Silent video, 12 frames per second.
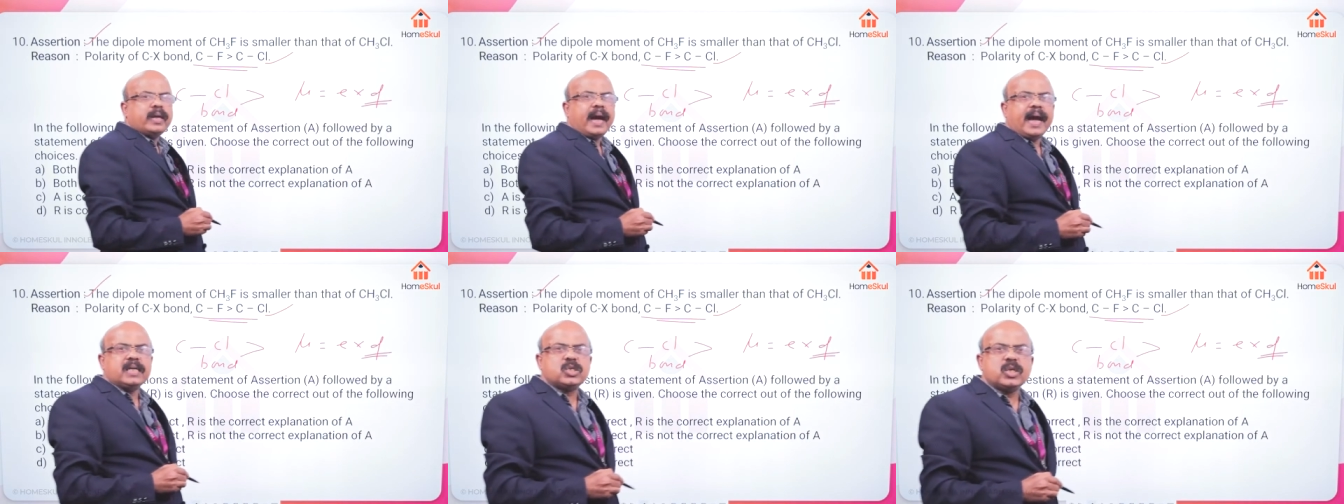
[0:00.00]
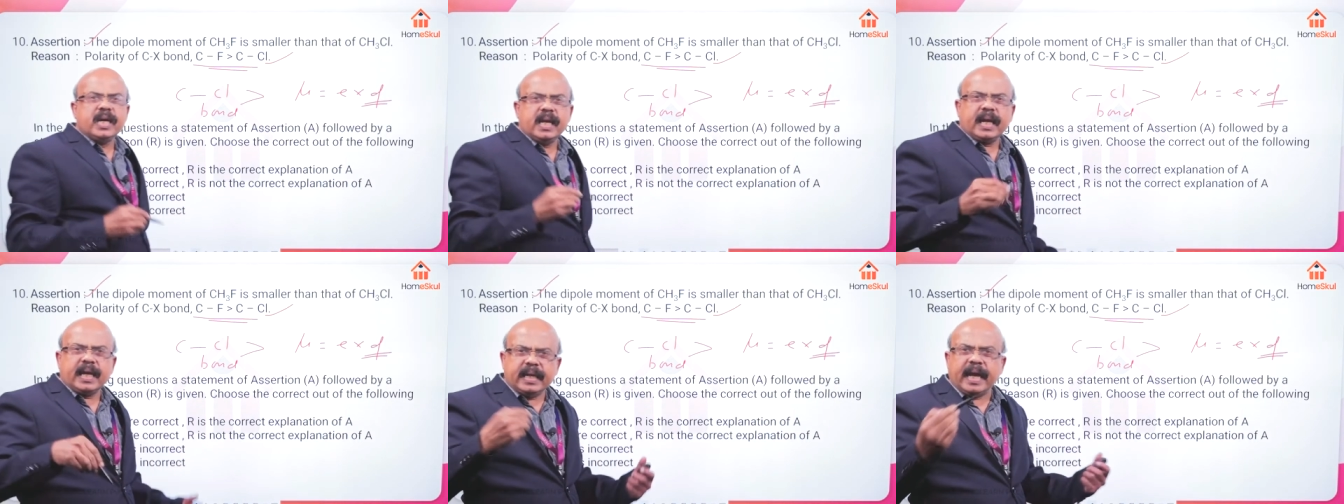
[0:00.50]
has
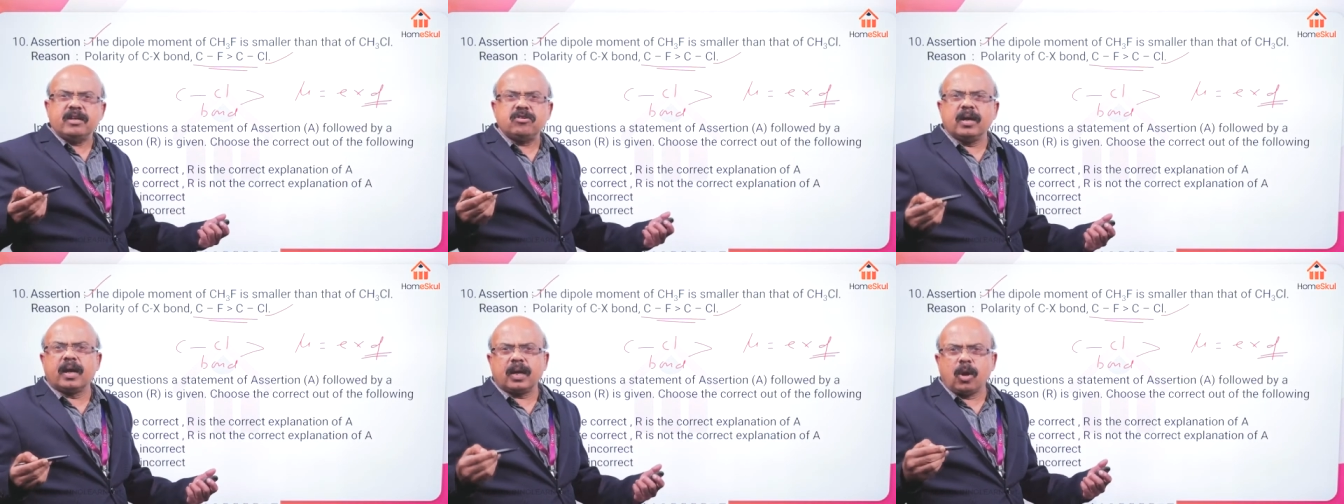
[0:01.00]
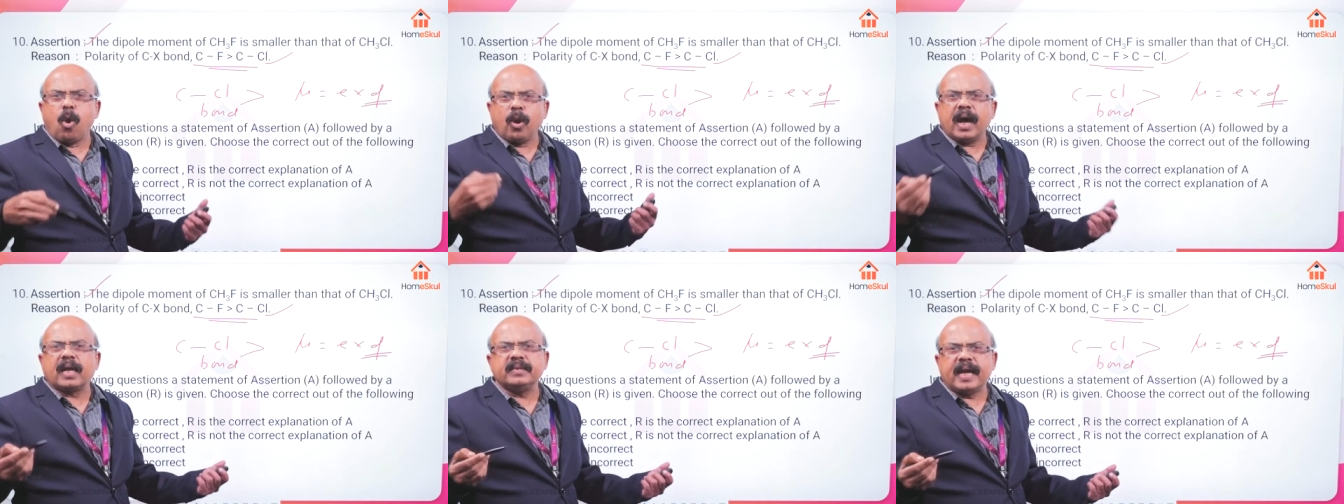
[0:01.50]
greater,
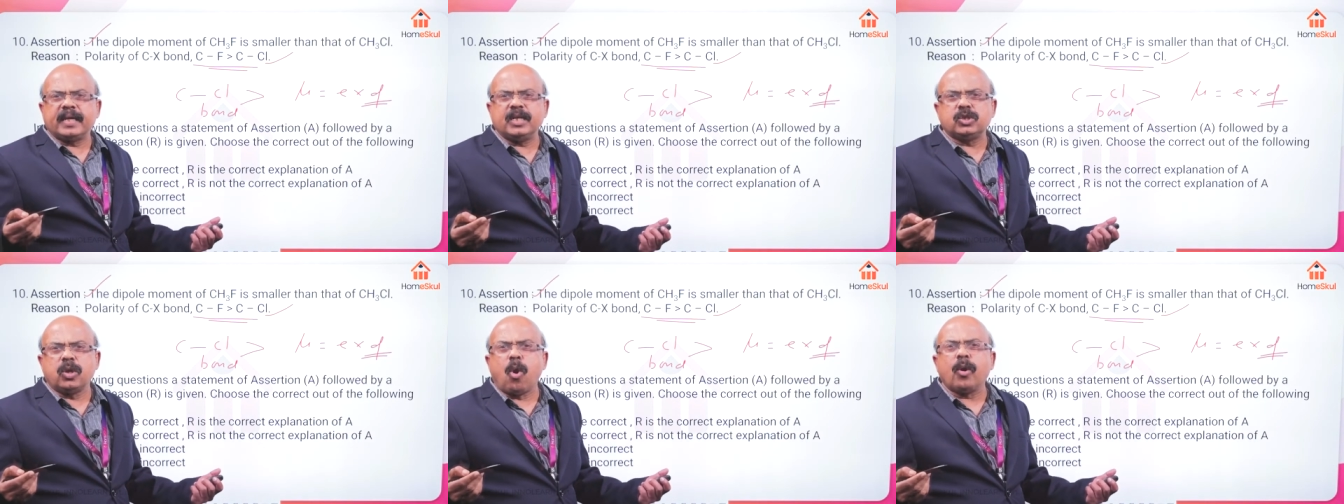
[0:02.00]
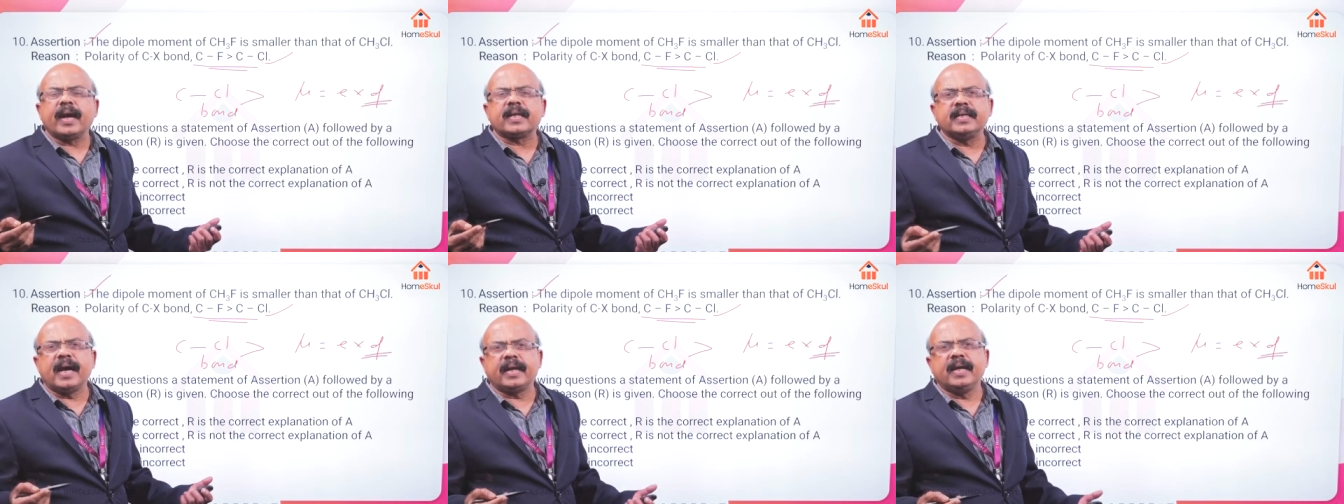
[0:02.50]
longer, that is longer
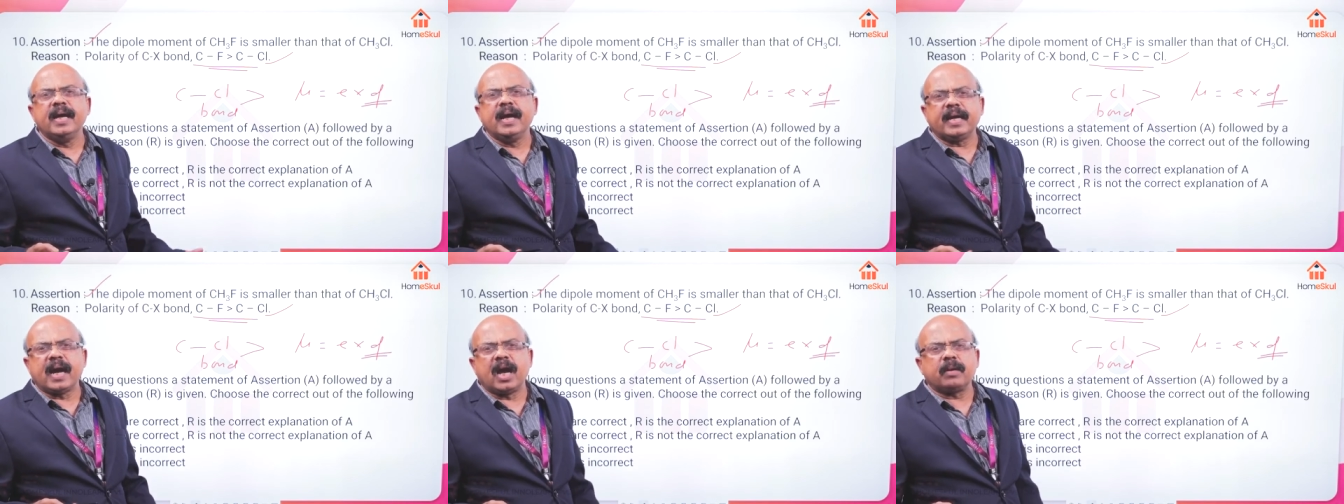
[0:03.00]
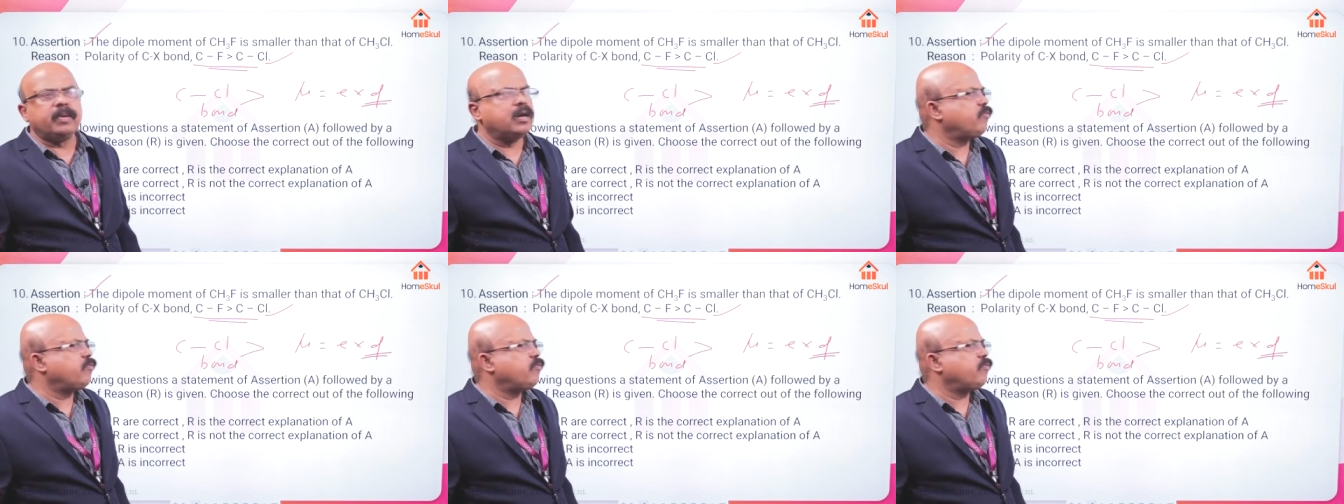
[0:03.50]
than carbon